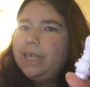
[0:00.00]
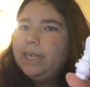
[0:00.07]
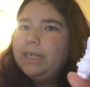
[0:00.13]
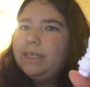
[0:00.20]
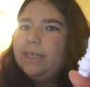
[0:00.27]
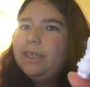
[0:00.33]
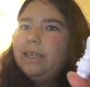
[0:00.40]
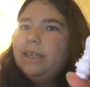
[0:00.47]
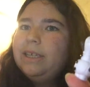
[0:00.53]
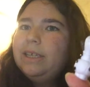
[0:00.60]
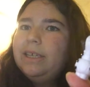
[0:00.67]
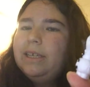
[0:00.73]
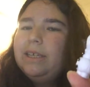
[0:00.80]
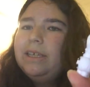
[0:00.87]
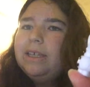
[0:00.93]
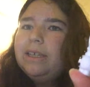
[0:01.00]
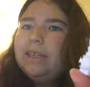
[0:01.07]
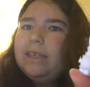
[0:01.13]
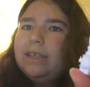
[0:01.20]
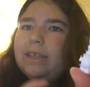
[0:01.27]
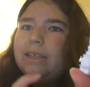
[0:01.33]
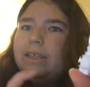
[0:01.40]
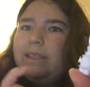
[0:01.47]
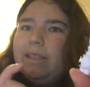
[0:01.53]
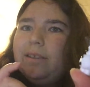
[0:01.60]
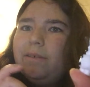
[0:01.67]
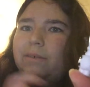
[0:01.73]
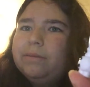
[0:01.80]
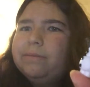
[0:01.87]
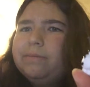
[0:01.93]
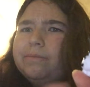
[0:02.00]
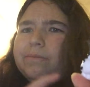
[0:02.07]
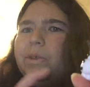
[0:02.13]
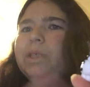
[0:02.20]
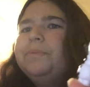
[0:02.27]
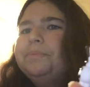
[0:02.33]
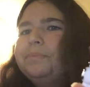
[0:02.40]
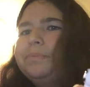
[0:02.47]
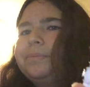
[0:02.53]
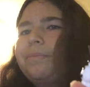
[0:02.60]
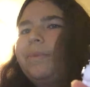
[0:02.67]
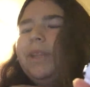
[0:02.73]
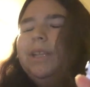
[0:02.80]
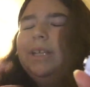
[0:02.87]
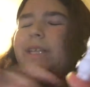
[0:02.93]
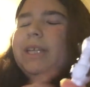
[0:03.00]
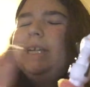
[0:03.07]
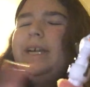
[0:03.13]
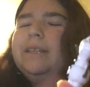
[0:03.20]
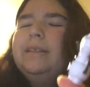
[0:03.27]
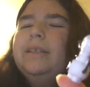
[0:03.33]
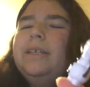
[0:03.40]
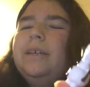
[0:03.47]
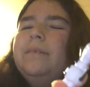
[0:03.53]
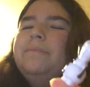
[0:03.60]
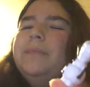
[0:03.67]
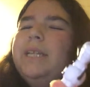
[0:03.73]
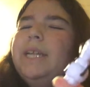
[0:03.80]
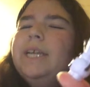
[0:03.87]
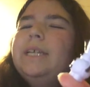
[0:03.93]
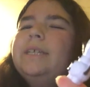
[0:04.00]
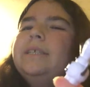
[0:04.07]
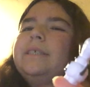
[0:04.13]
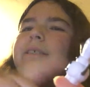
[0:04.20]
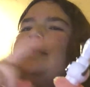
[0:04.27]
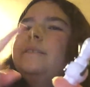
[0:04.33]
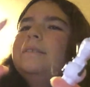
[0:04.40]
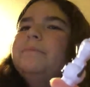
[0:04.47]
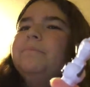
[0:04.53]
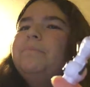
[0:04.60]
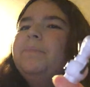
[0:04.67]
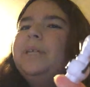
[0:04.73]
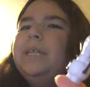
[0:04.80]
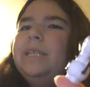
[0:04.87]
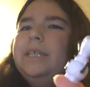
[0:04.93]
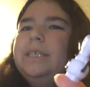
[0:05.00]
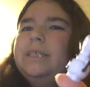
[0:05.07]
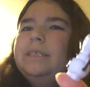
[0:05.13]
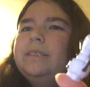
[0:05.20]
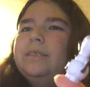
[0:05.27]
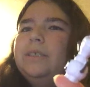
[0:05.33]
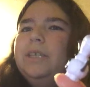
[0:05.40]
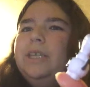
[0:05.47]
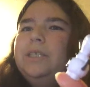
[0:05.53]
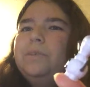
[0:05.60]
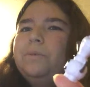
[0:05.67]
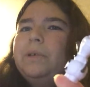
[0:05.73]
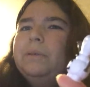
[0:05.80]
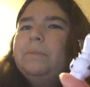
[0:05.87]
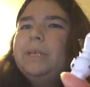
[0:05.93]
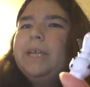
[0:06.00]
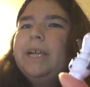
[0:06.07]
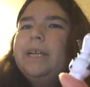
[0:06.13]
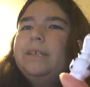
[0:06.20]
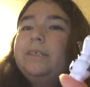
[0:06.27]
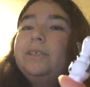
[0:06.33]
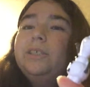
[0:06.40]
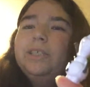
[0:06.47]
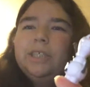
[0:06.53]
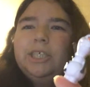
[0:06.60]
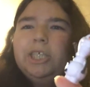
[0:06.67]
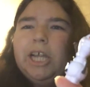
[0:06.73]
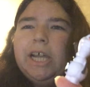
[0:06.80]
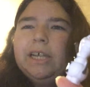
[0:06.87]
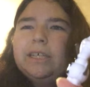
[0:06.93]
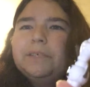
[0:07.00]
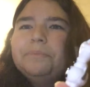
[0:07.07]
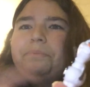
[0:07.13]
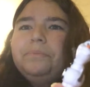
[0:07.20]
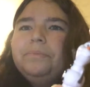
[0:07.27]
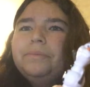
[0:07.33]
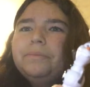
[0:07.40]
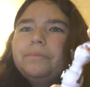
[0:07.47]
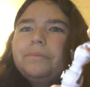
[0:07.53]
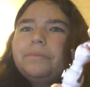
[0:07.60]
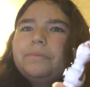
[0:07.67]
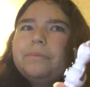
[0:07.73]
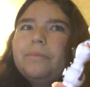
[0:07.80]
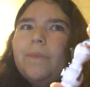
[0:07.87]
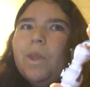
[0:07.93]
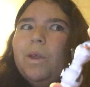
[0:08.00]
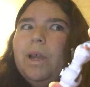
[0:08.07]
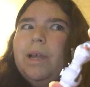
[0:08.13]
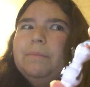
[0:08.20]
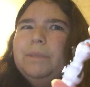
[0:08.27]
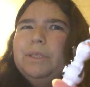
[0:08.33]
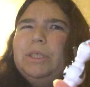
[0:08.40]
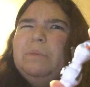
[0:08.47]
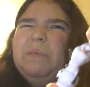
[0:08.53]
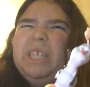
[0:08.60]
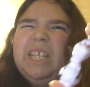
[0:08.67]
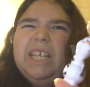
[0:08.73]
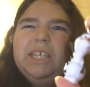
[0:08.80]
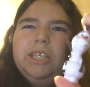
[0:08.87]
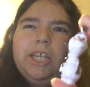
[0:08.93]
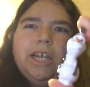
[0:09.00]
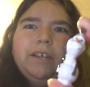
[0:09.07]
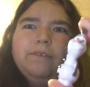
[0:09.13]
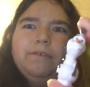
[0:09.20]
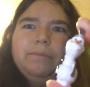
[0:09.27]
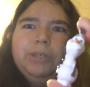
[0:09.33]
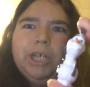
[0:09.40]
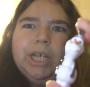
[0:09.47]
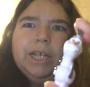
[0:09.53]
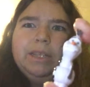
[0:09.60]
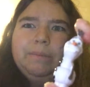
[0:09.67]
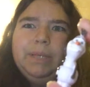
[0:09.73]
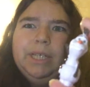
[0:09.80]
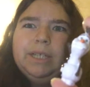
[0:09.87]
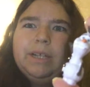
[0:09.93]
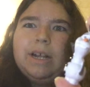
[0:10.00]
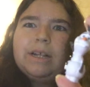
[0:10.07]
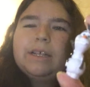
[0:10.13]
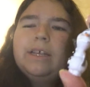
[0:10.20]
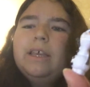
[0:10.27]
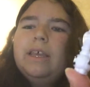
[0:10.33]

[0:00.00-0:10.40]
Nick, or, well, not the guy, Nick, but in his storybook character is Jack. I'm assuming like Jack from Jack and the Beanstalk.